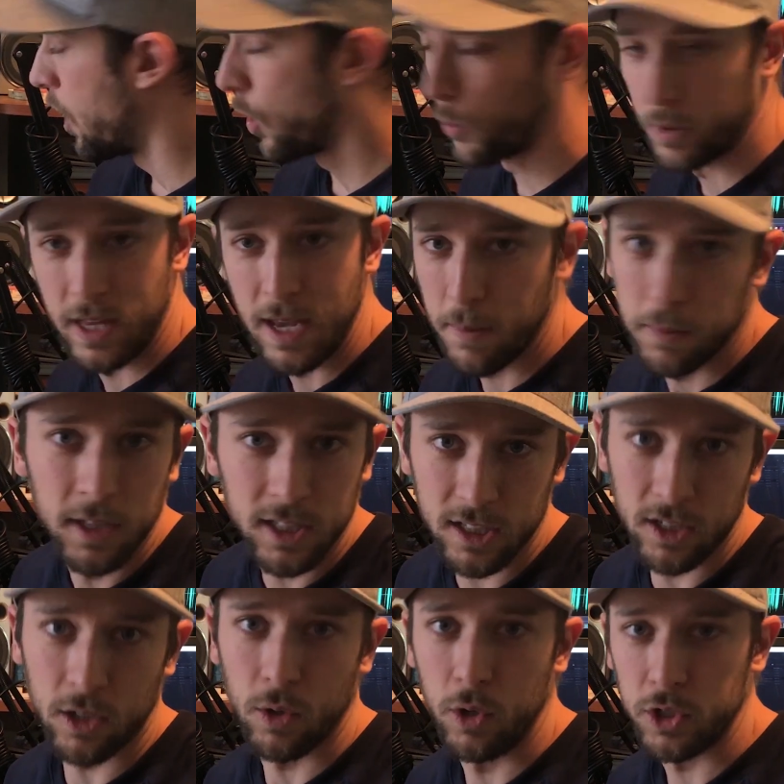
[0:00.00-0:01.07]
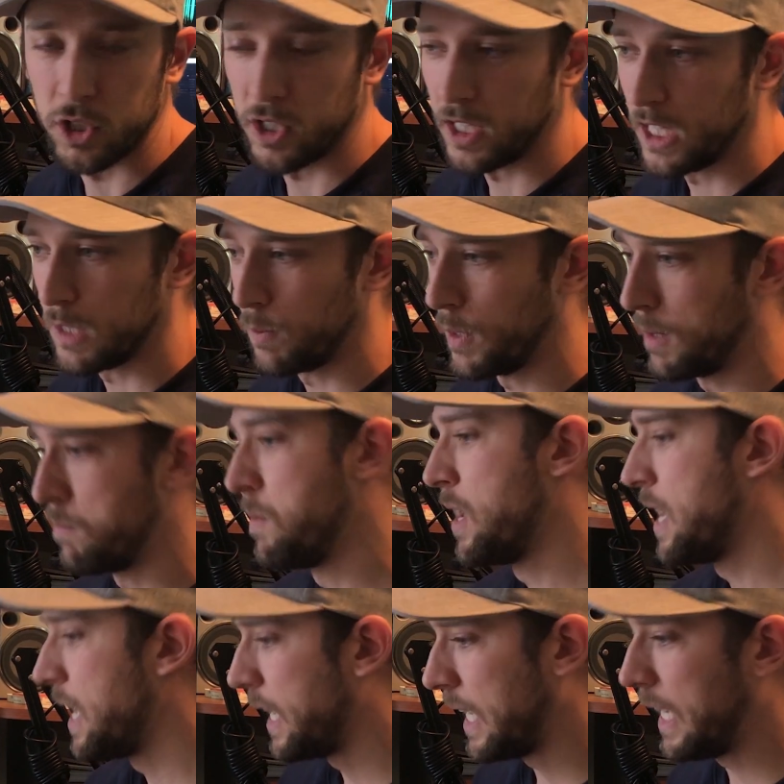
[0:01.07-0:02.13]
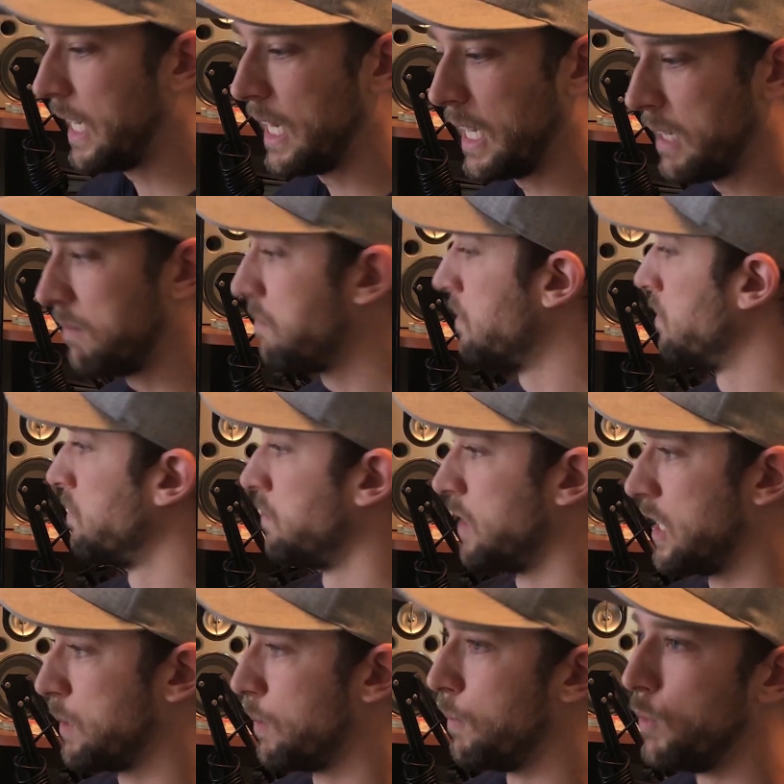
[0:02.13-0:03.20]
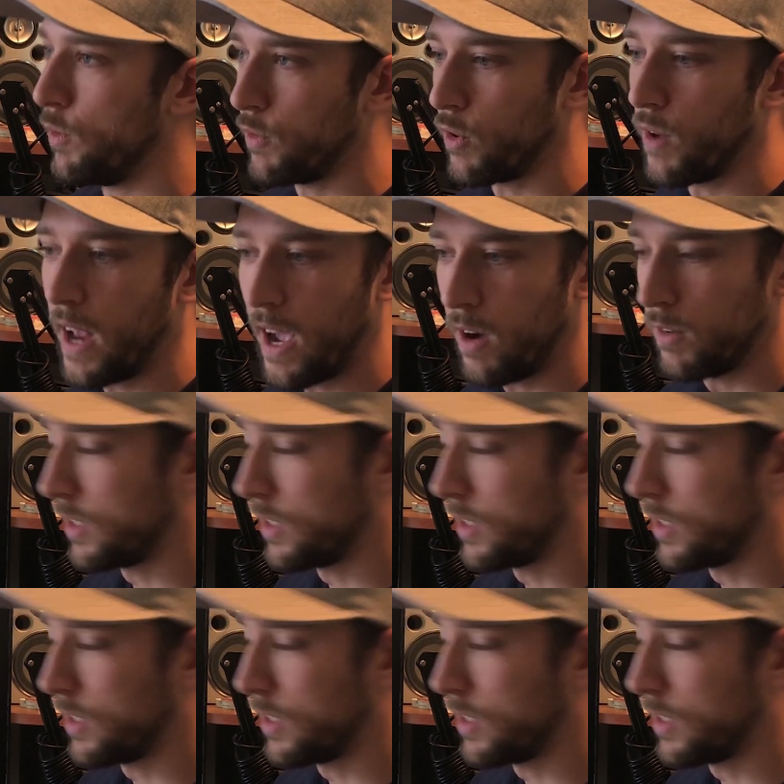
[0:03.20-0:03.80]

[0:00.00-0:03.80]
or with him in this enclosure. He's been eating, he's been moving around,